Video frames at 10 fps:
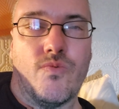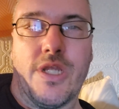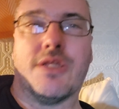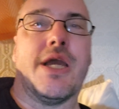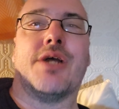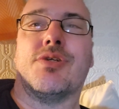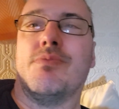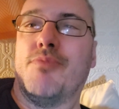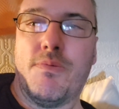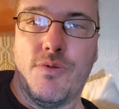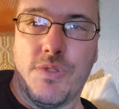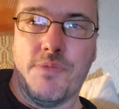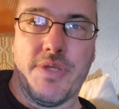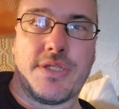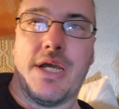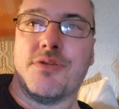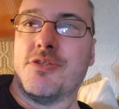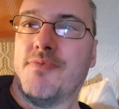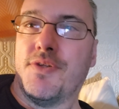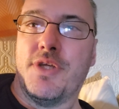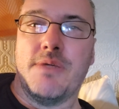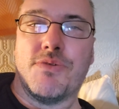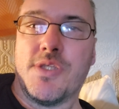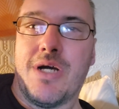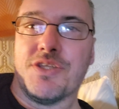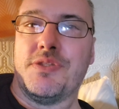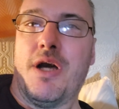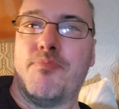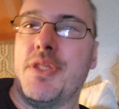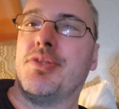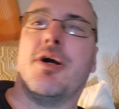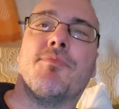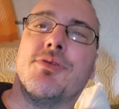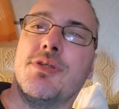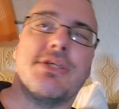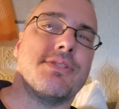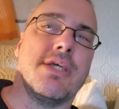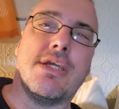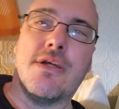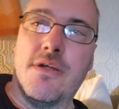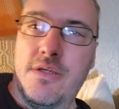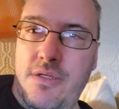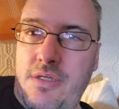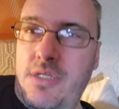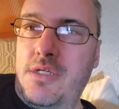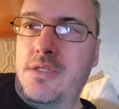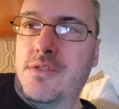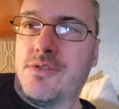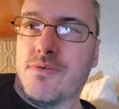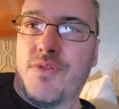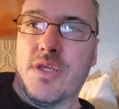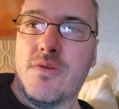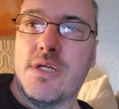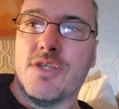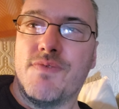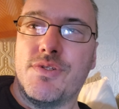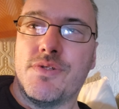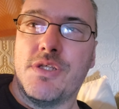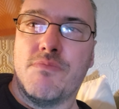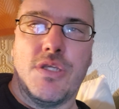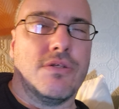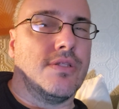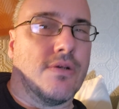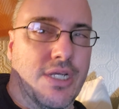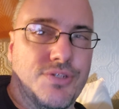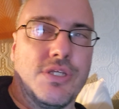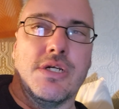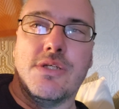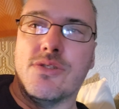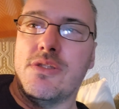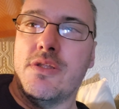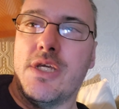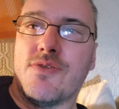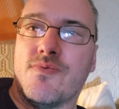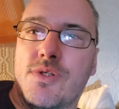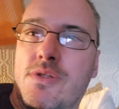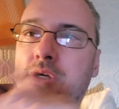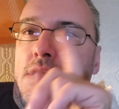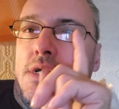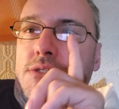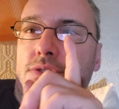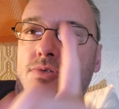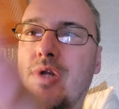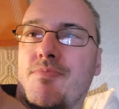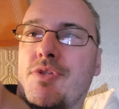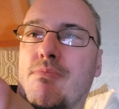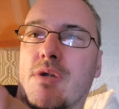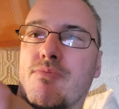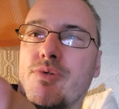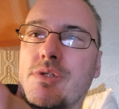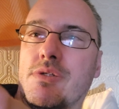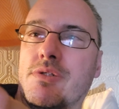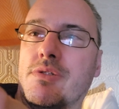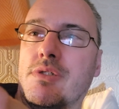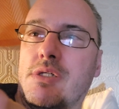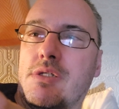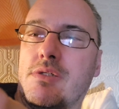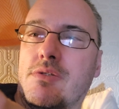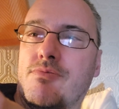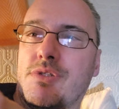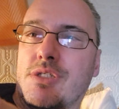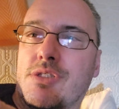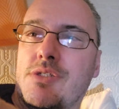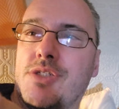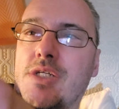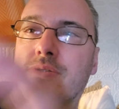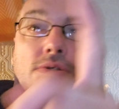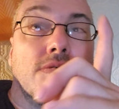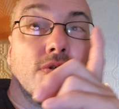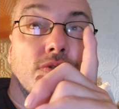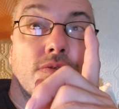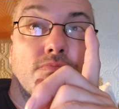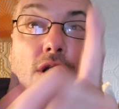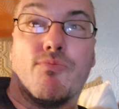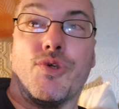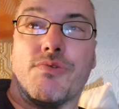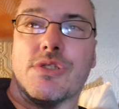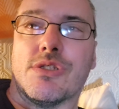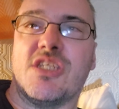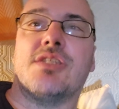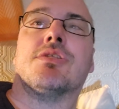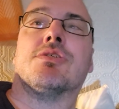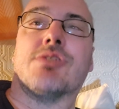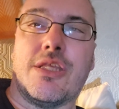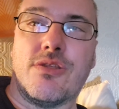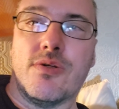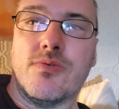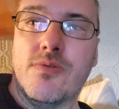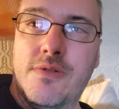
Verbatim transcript: Great cash in, probably one of the best cash ins of all time. Still hasn't not been topped to this day. So thank you guys for joining me, and I'll catch you guys in the next one. And subscribe to the Markboy uh, 316 channel, because Markboy 316 said so.